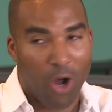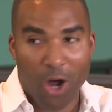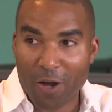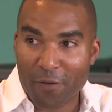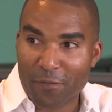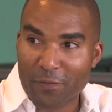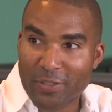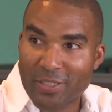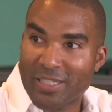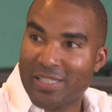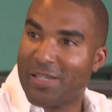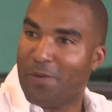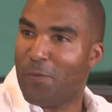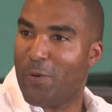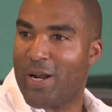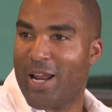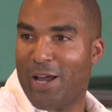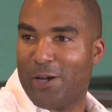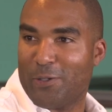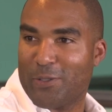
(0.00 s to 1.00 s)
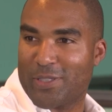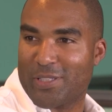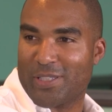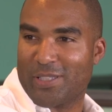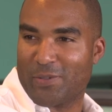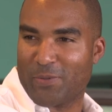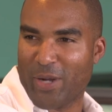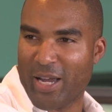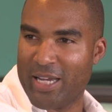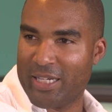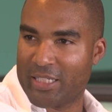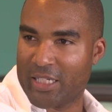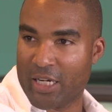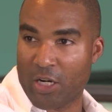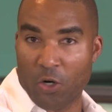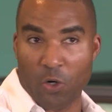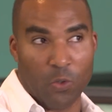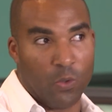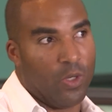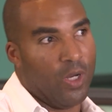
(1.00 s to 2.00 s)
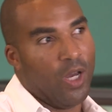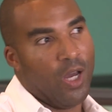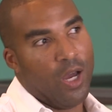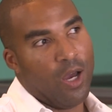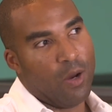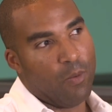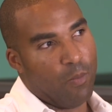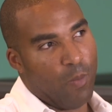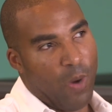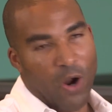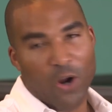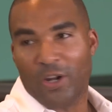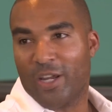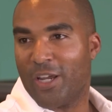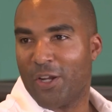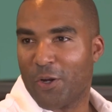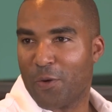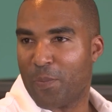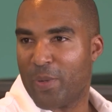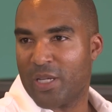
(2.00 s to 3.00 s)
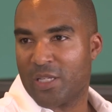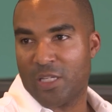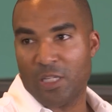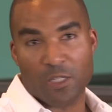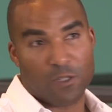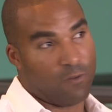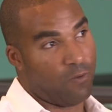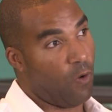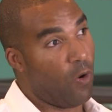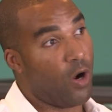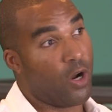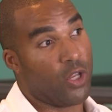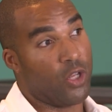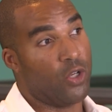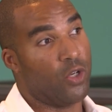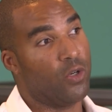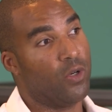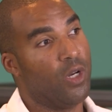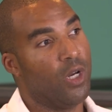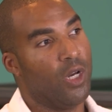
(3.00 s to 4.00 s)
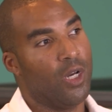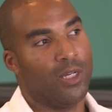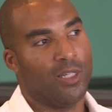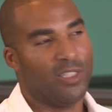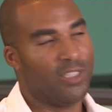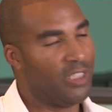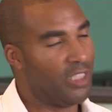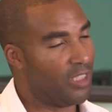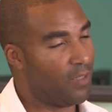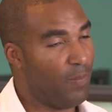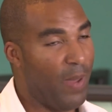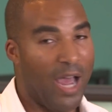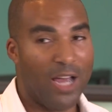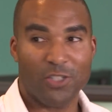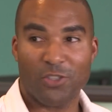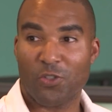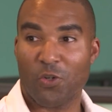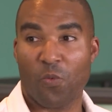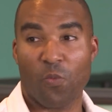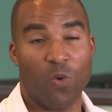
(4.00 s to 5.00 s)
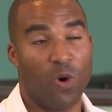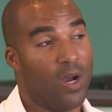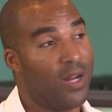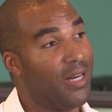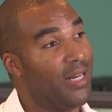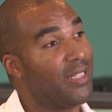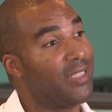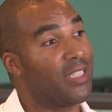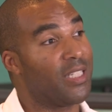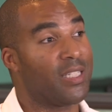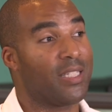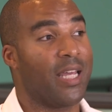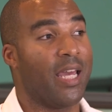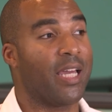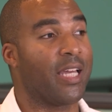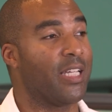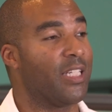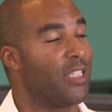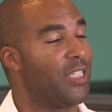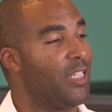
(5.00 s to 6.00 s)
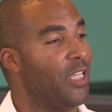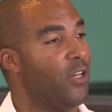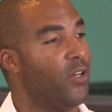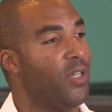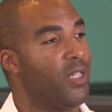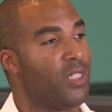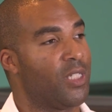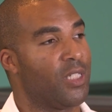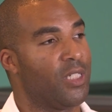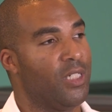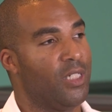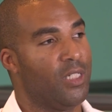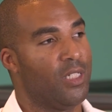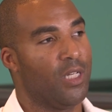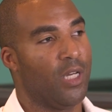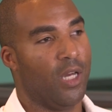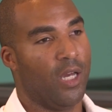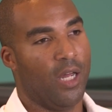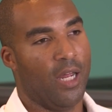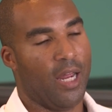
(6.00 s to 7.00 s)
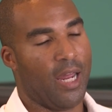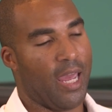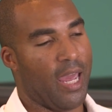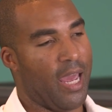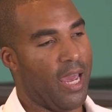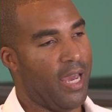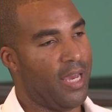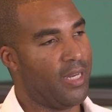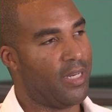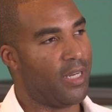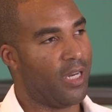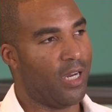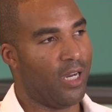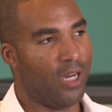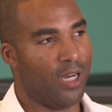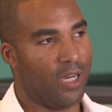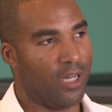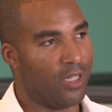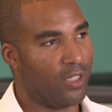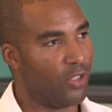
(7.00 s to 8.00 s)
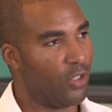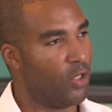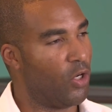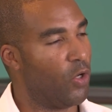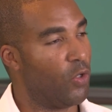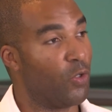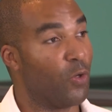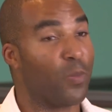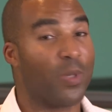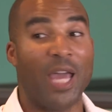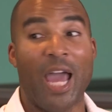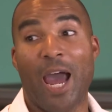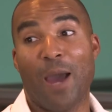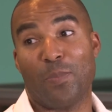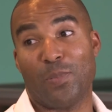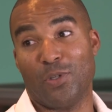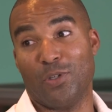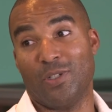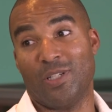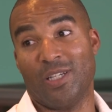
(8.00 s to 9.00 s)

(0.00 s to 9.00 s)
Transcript: off to someone else, right? To go market your business for you. Just master one and just take it seriously, and uh, you know you'll be happy you